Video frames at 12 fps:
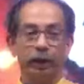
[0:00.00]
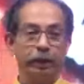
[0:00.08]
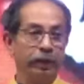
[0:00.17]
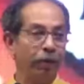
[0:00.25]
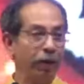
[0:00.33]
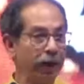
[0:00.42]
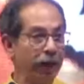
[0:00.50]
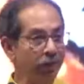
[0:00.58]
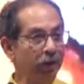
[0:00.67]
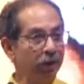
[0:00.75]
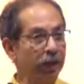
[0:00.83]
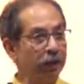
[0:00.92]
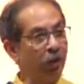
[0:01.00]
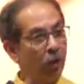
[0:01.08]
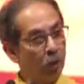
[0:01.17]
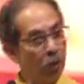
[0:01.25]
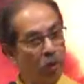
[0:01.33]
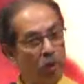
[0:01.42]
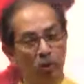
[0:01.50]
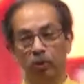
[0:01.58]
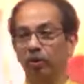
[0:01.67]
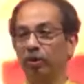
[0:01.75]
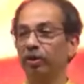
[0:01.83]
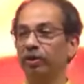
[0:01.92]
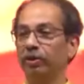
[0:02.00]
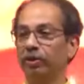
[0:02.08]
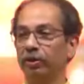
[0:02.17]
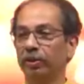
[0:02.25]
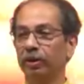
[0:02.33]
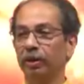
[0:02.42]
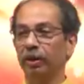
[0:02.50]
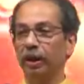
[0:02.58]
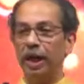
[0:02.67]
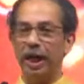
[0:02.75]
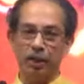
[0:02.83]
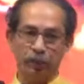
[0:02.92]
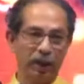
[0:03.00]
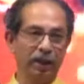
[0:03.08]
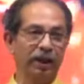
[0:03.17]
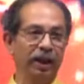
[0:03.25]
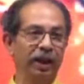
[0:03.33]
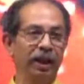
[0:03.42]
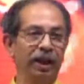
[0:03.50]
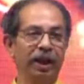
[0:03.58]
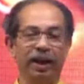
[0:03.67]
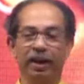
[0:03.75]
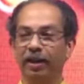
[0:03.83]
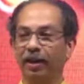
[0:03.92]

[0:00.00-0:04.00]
where information regarding seats will be shared with the media.